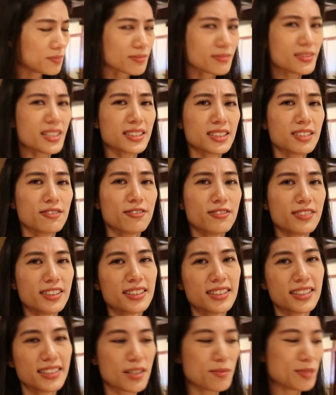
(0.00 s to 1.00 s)
That's a
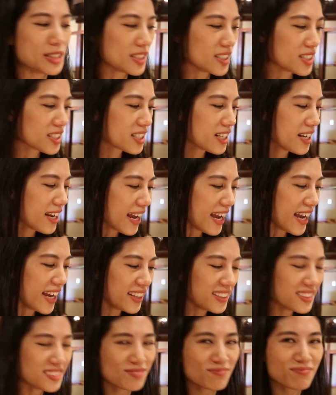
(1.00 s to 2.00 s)
really yummy dish.
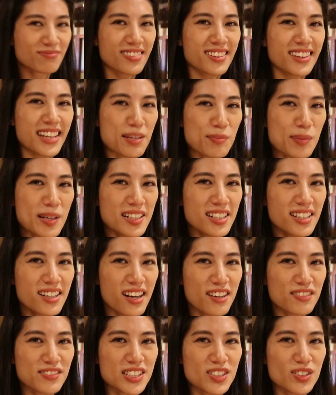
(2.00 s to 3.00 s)
And like Peter,
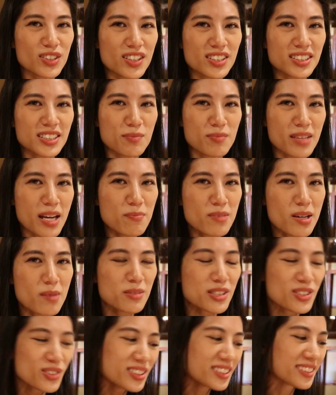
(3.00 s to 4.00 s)
I've still got some
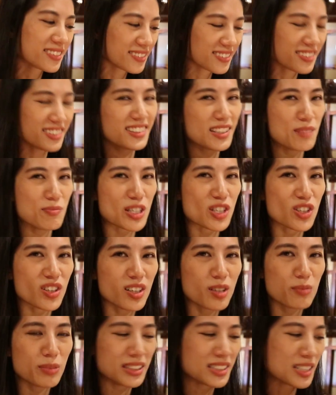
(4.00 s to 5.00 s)
yum sauce, so you can be sure
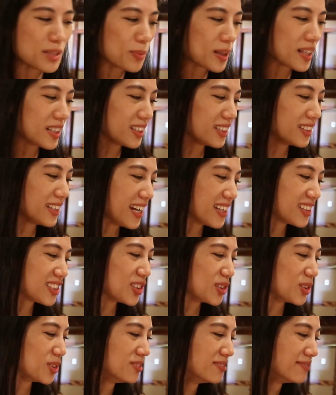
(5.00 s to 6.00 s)
I'll be dipping it in that too.